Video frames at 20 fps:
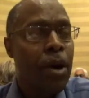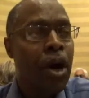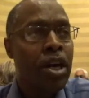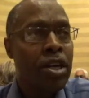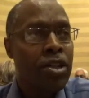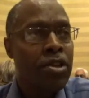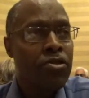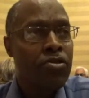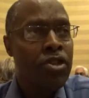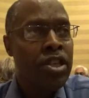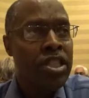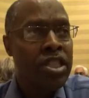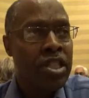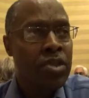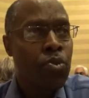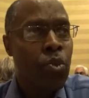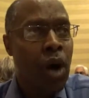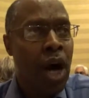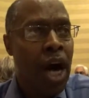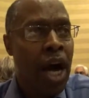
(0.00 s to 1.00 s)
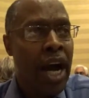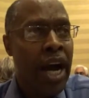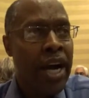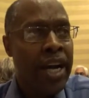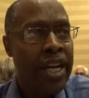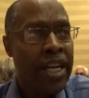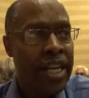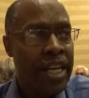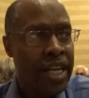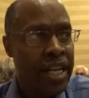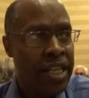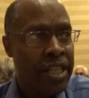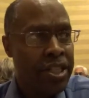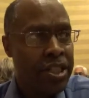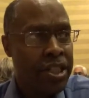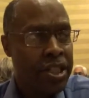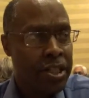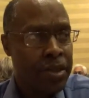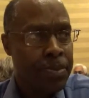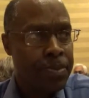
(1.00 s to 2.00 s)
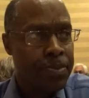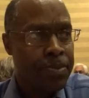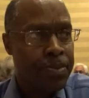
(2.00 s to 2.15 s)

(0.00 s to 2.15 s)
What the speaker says: part of the reason why is,